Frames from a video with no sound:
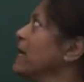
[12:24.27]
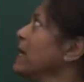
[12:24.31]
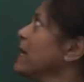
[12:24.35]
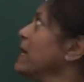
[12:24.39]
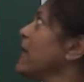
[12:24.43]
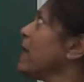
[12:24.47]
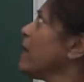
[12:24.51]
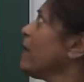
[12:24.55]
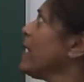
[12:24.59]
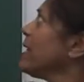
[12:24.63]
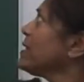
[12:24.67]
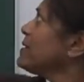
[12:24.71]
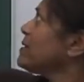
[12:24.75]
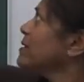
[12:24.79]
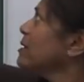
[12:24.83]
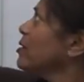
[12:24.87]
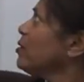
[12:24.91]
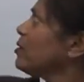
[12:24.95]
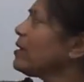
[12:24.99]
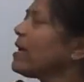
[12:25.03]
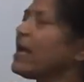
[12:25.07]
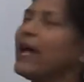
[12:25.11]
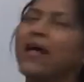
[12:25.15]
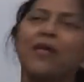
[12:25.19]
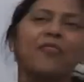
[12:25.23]
Now let's
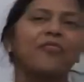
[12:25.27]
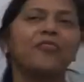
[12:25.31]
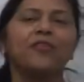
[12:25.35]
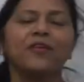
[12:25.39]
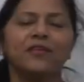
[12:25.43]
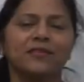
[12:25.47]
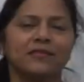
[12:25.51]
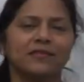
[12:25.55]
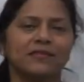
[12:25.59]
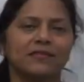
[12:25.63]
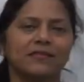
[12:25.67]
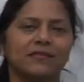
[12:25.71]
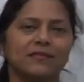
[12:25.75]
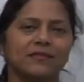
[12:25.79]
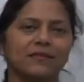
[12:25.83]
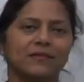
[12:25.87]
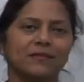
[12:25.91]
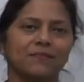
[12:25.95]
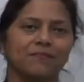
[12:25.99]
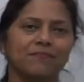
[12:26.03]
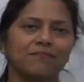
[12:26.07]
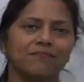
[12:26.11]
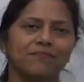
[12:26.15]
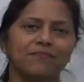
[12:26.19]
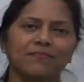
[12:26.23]
look at this.
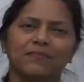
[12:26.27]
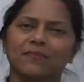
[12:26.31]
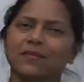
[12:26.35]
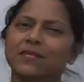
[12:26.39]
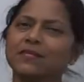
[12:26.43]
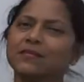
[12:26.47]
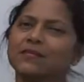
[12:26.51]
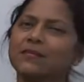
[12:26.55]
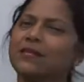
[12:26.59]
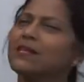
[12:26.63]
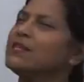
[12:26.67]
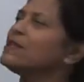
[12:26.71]
This